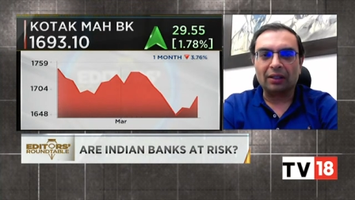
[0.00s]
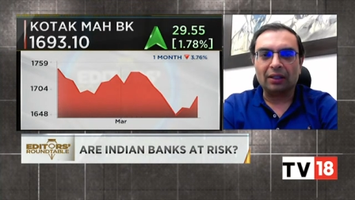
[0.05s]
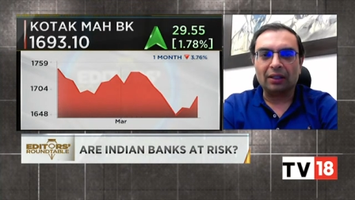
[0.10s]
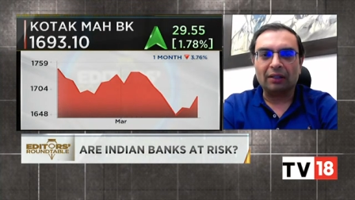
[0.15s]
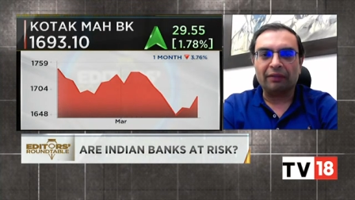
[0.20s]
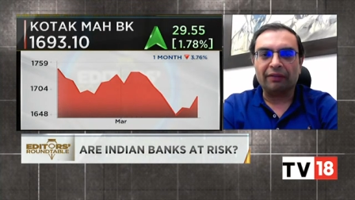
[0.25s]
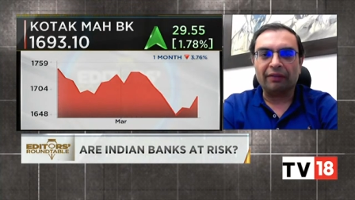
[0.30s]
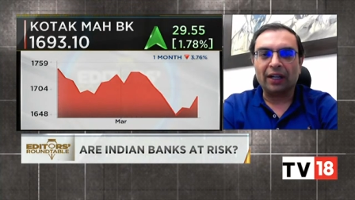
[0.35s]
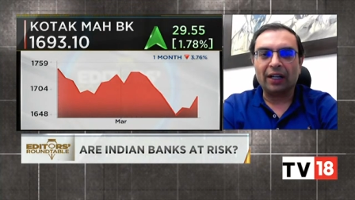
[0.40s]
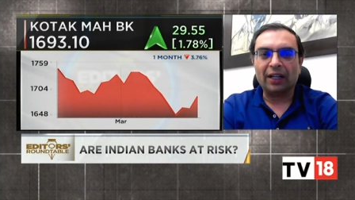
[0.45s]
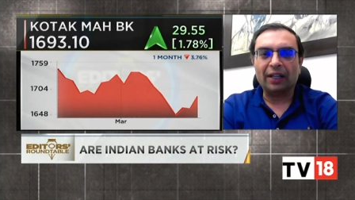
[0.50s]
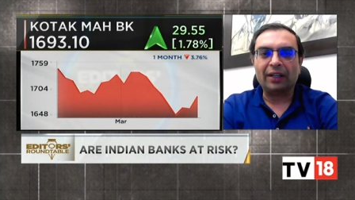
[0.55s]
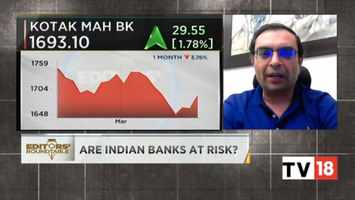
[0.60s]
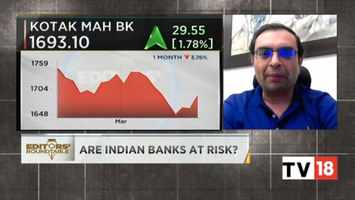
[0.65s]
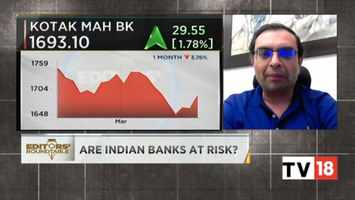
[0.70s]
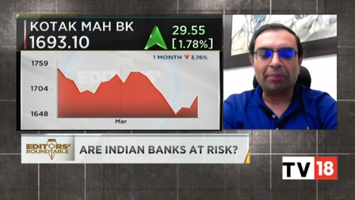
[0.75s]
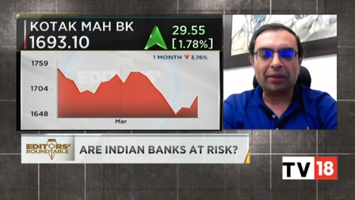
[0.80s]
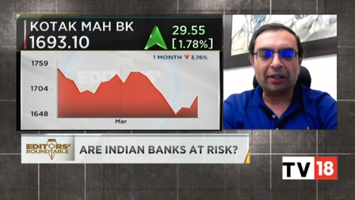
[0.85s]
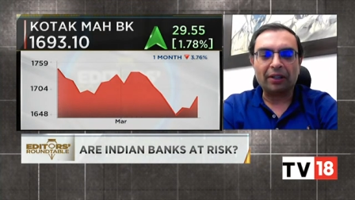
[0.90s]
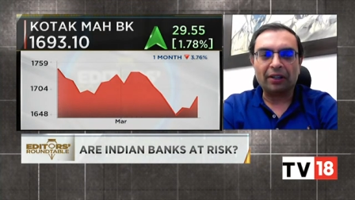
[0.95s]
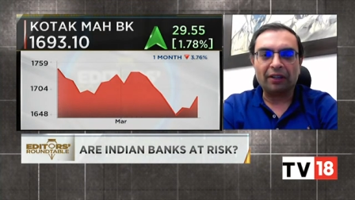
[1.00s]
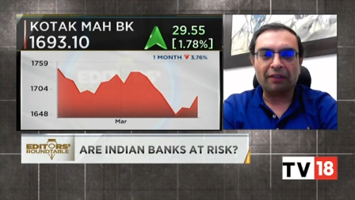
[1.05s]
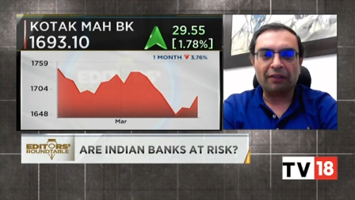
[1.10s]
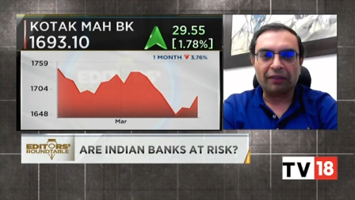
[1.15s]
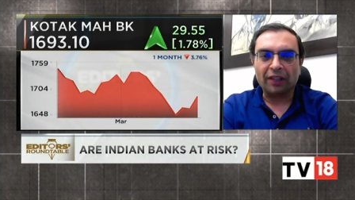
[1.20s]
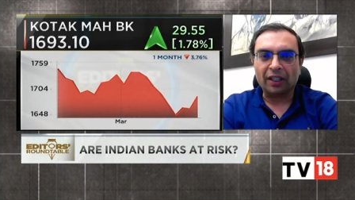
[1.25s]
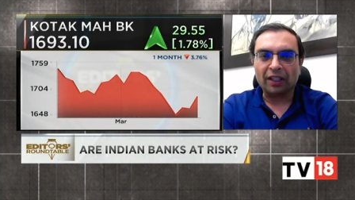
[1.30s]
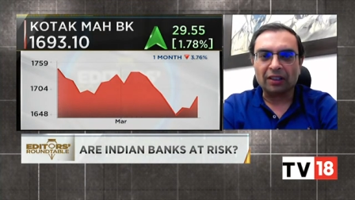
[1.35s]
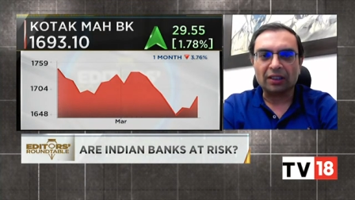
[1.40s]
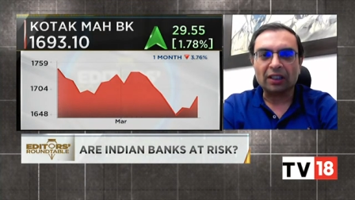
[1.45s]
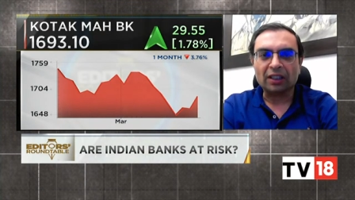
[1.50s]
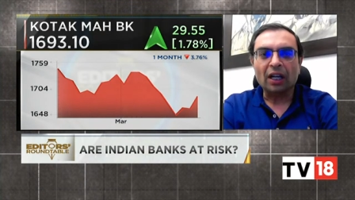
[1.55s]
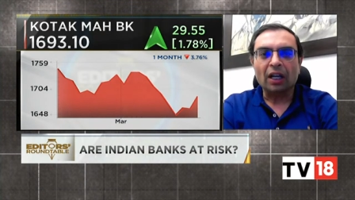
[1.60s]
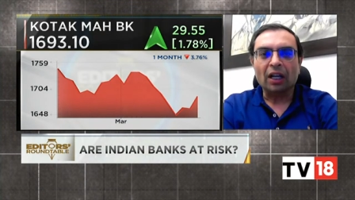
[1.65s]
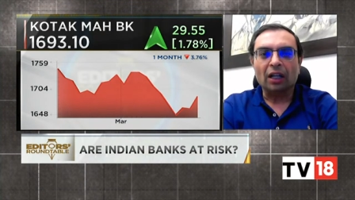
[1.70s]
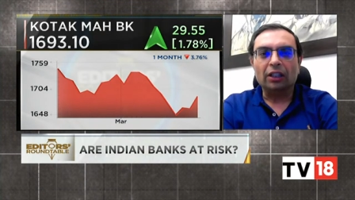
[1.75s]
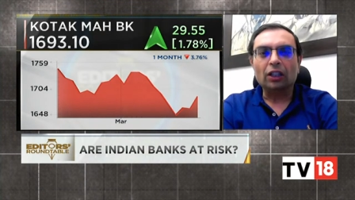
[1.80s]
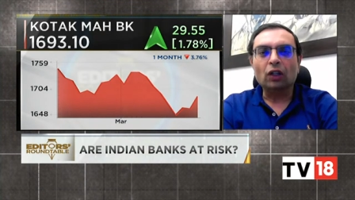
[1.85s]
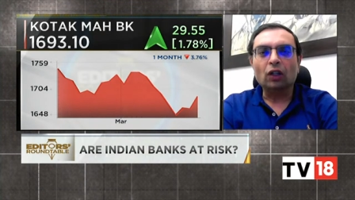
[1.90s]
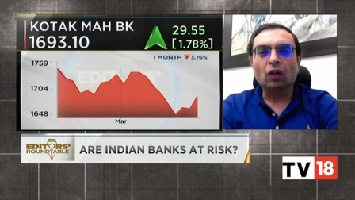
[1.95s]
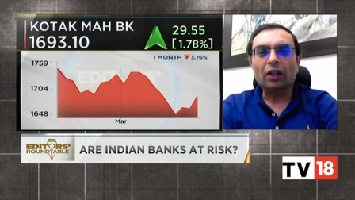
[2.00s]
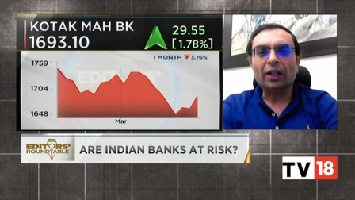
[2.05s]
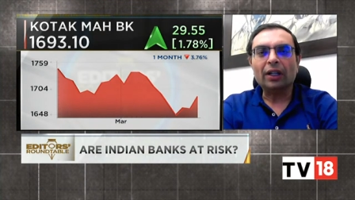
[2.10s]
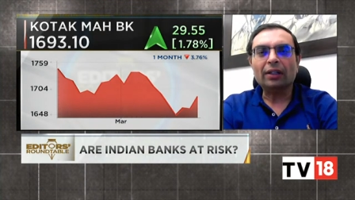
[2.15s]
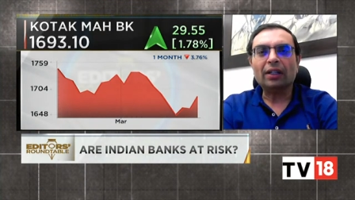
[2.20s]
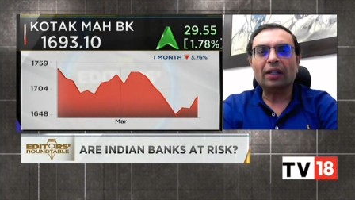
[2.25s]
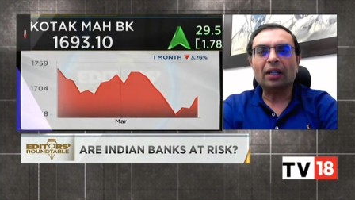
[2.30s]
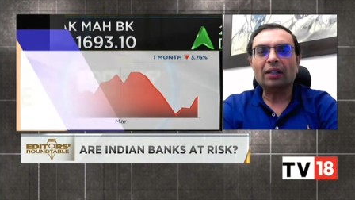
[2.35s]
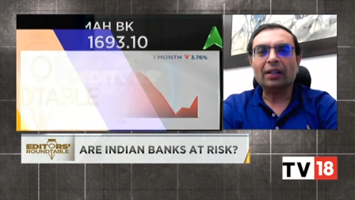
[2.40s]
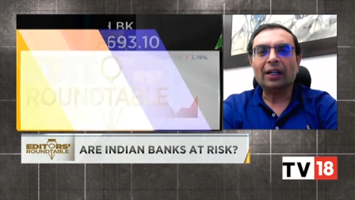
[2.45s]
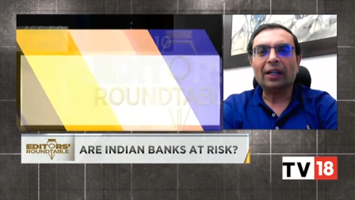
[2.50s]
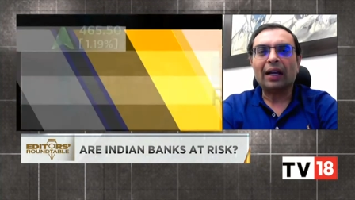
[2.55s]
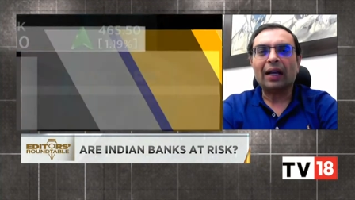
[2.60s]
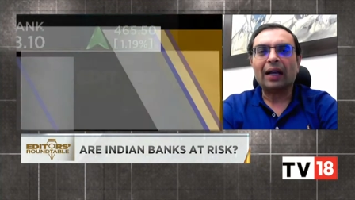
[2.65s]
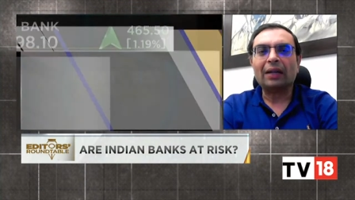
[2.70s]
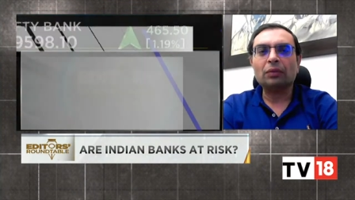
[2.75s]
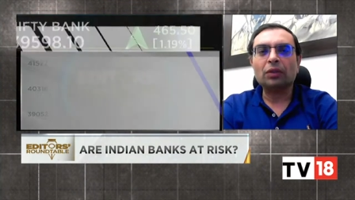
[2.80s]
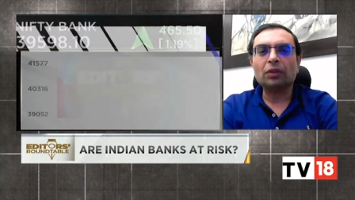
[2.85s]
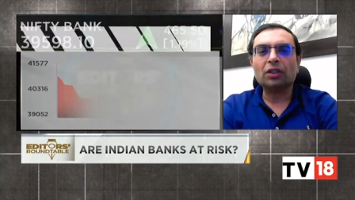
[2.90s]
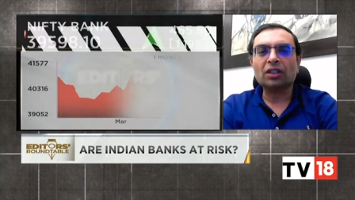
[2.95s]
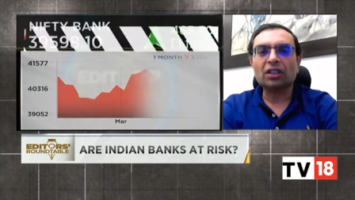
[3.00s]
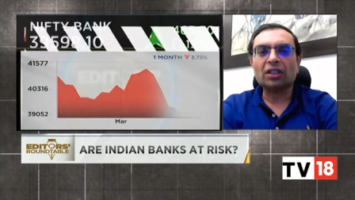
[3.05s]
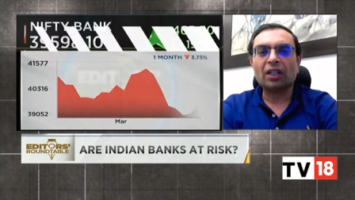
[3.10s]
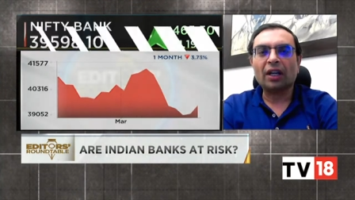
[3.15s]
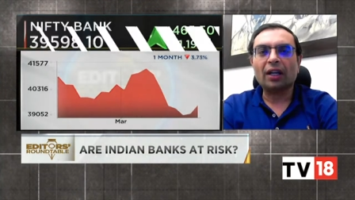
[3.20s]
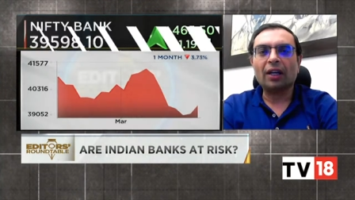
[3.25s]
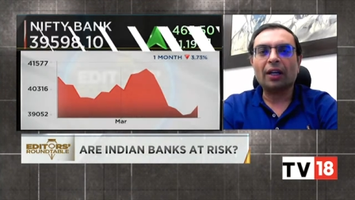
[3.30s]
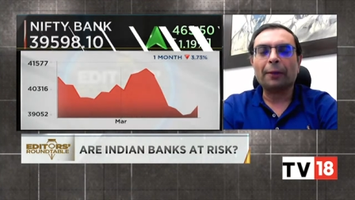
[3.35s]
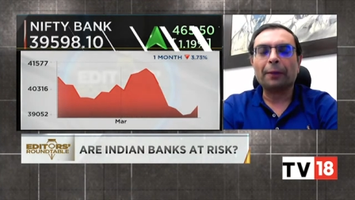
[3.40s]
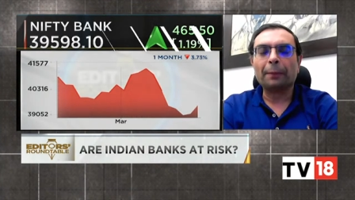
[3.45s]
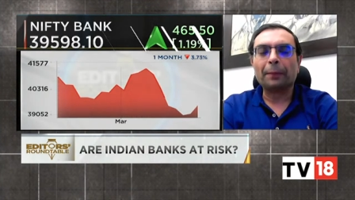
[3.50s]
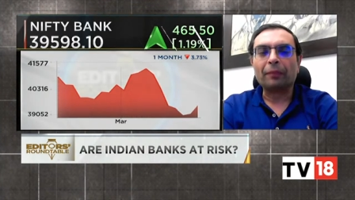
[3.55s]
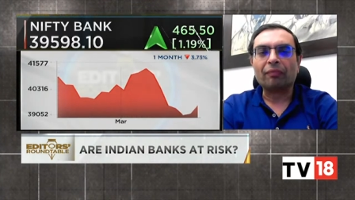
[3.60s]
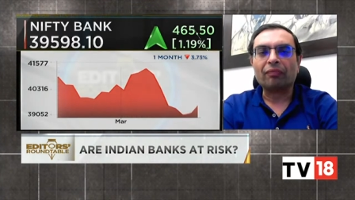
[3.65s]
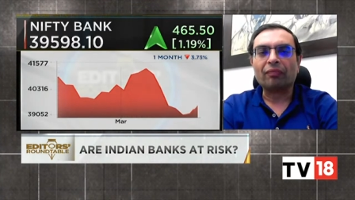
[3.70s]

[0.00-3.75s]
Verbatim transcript: a very temporary phase the only thing that i would say